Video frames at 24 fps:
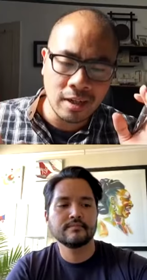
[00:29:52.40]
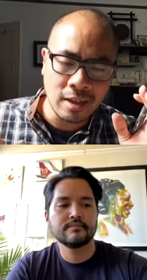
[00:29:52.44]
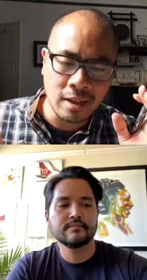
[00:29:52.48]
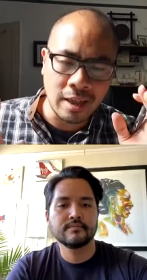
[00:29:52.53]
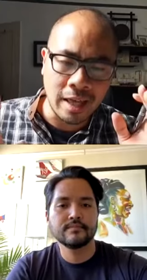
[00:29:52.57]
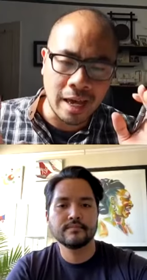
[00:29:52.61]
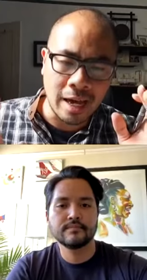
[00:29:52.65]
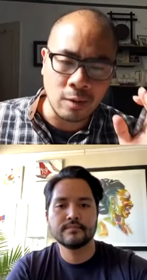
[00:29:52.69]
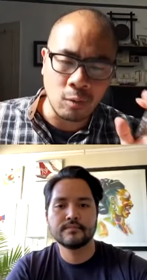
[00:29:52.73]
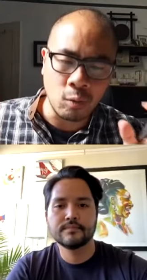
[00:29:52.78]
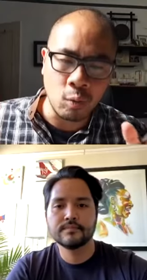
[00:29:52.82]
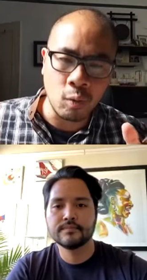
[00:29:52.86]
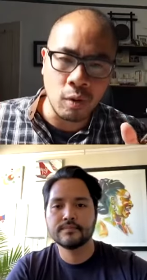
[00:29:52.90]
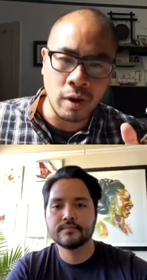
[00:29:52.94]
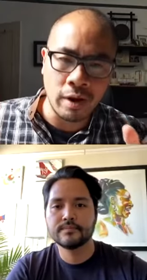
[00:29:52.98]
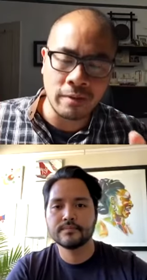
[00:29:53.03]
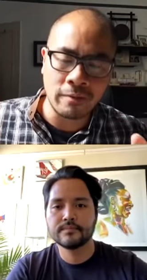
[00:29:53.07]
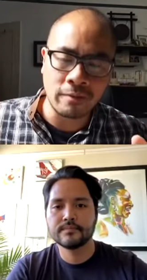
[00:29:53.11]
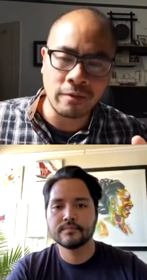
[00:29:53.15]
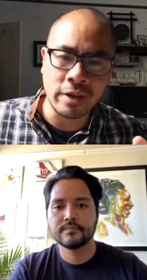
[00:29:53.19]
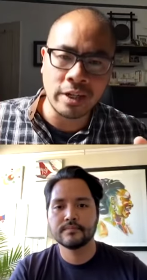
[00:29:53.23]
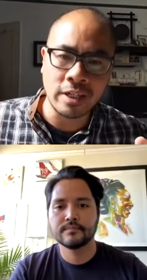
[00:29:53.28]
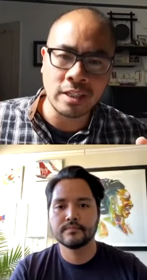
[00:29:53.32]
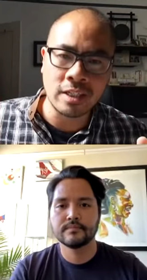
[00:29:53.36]
Speaker 1: that
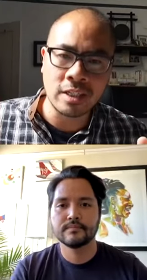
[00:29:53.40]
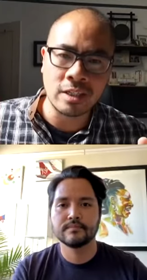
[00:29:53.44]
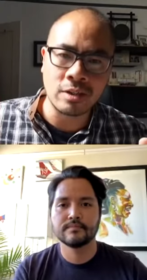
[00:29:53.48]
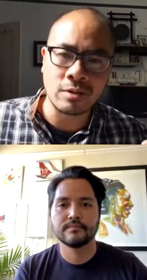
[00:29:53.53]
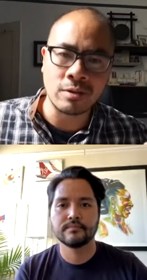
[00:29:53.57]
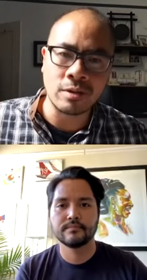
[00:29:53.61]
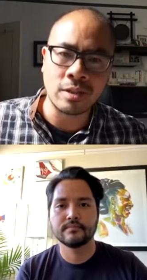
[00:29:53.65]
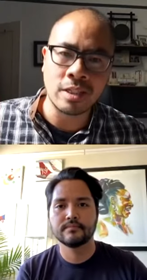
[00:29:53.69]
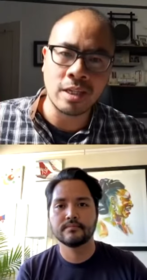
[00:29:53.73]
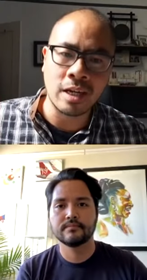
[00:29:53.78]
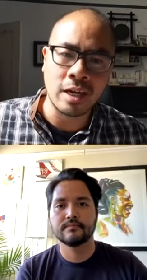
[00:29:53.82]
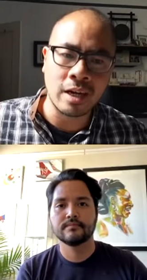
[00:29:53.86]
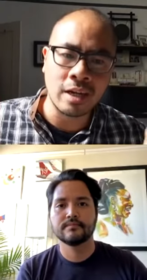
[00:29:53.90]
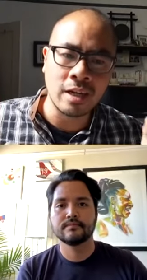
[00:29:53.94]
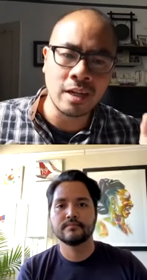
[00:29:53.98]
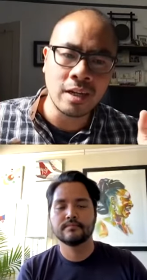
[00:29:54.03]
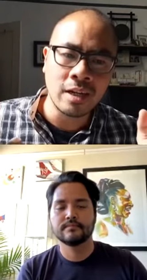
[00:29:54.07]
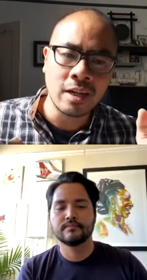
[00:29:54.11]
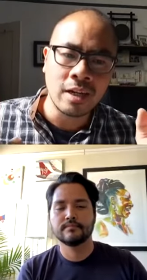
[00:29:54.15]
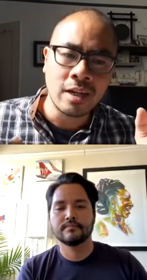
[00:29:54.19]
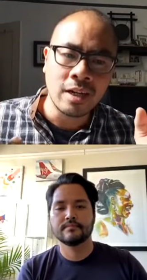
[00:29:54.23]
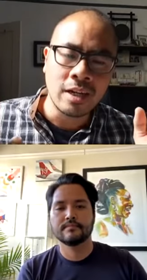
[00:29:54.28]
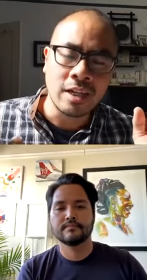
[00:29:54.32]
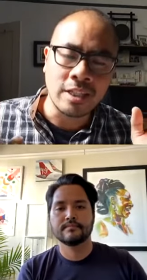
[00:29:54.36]
one phrase that you said
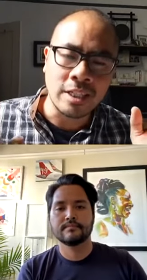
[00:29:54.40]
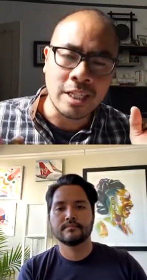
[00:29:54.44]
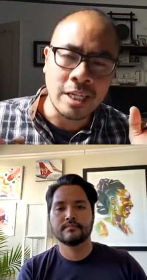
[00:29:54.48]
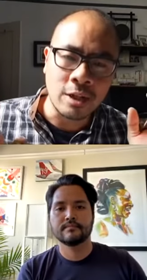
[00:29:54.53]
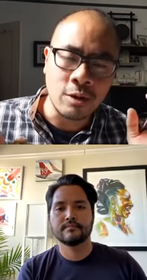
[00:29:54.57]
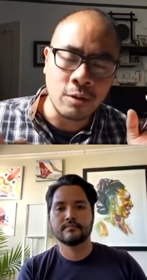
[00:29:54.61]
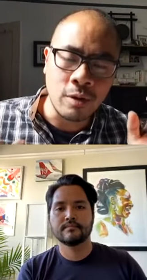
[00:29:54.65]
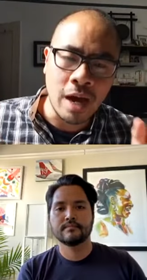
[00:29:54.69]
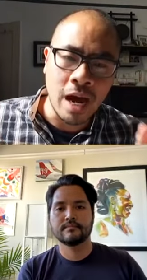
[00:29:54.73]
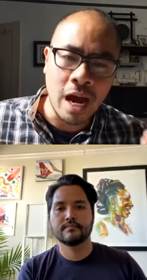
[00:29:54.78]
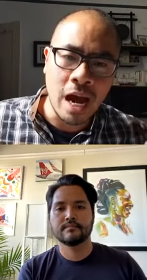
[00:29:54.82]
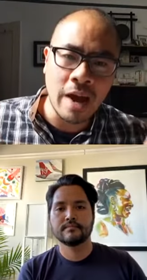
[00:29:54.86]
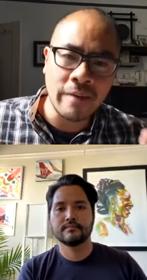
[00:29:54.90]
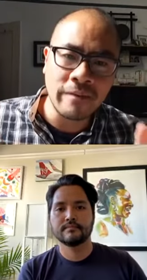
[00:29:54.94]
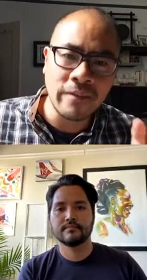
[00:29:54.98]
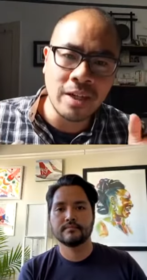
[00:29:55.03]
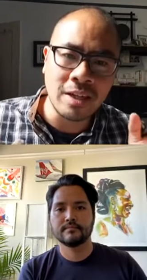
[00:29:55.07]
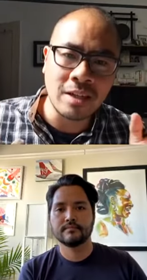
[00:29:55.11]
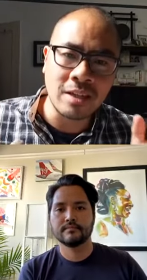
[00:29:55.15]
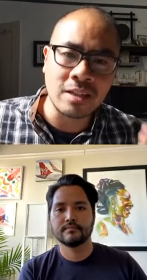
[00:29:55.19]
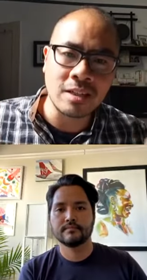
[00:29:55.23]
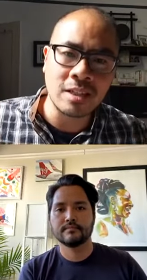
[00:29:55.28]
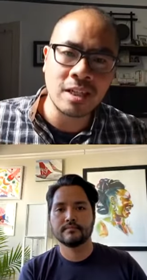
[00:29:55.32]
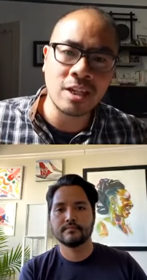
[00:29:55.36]
is that you have
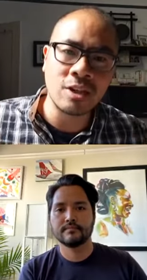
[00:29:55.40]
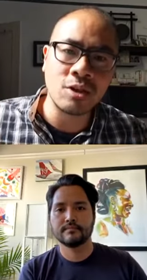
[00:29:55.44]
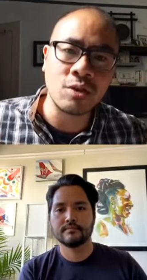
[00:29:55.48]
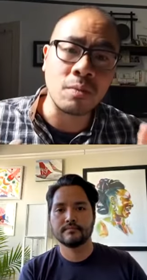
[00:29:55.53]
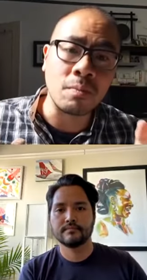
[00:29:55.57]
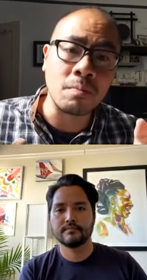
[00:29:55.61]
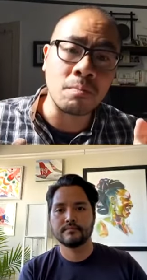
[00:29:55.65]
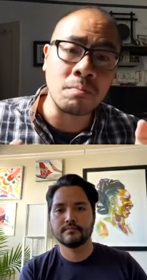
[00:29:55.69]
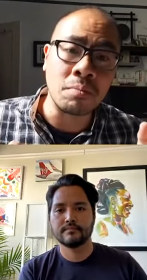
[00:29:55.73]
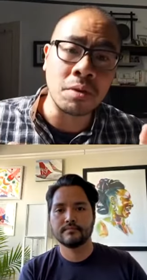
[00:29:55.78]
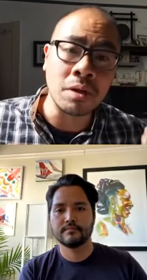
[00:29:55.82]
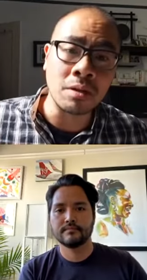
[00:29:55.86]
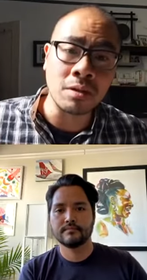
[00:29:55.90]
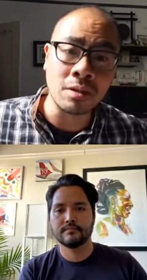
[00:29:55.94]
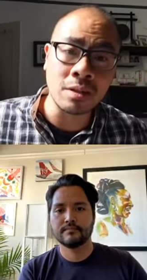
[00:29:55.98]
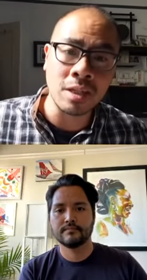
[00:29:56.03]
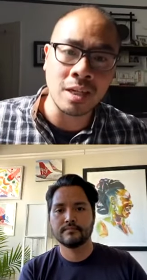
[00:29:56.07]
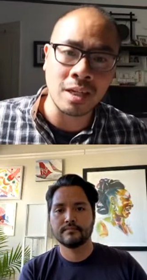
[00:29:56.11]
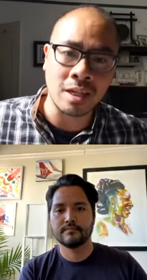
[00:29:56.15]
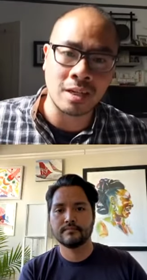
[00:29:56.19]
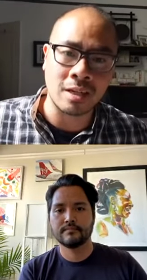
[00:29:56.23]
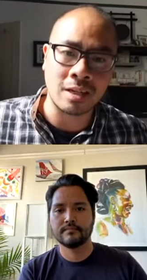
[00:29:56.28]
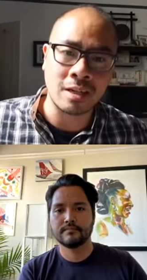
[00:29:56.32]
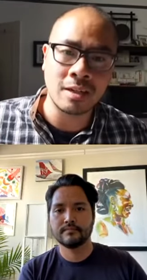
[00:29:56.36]
to continue
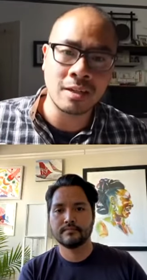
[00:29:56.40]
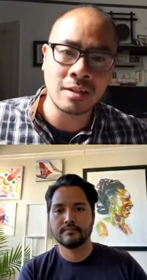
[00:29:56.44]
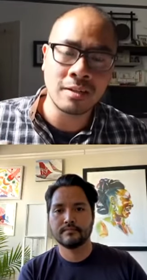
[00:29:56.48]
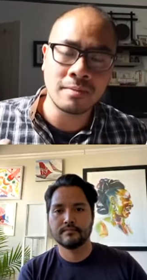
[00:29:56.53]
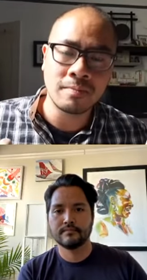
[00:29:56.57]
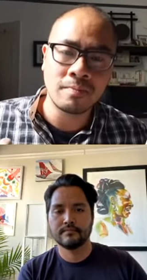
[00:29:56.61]
building